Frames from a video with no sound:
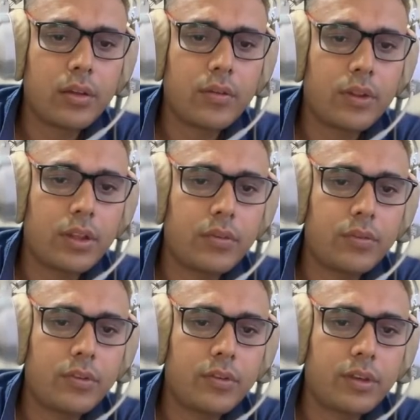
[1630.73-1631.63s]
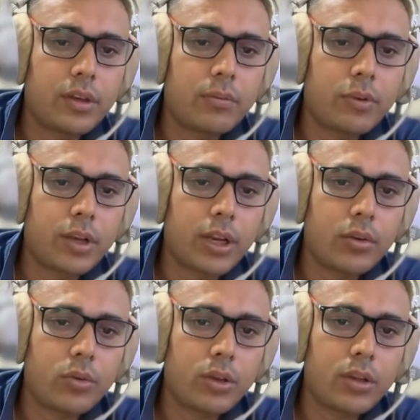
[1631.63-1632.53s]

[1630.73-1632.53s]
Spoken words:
with this bishop, try to